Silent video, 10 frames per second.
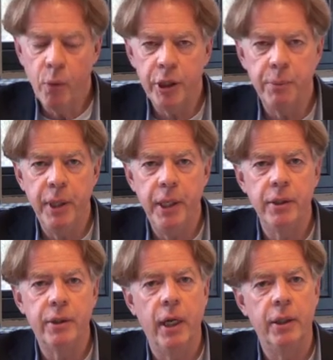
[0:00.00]
which
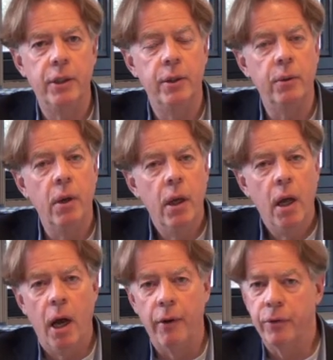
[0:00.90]
means that you,
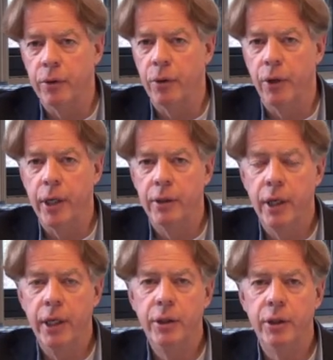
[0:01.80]
after an
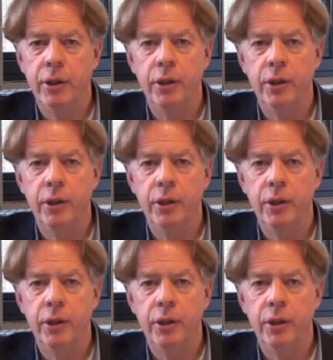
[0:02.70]
orientation,